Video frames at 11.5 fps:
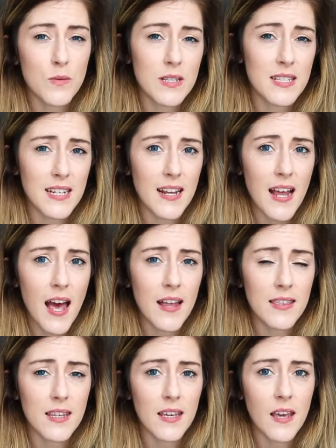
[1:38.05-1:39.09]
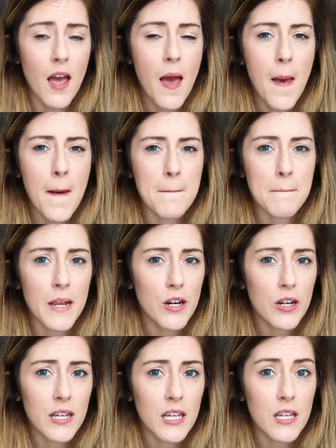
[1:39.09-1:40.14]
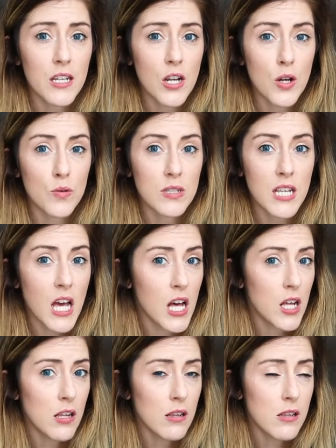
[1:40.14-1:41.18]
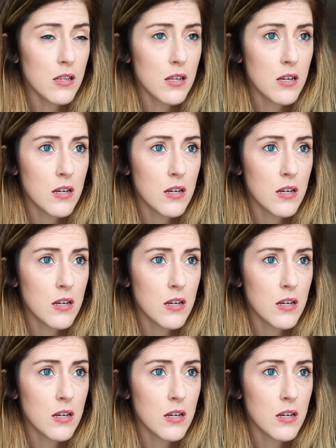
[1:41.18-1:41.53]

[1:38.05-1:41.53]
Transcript: We stayed at the American Hotel.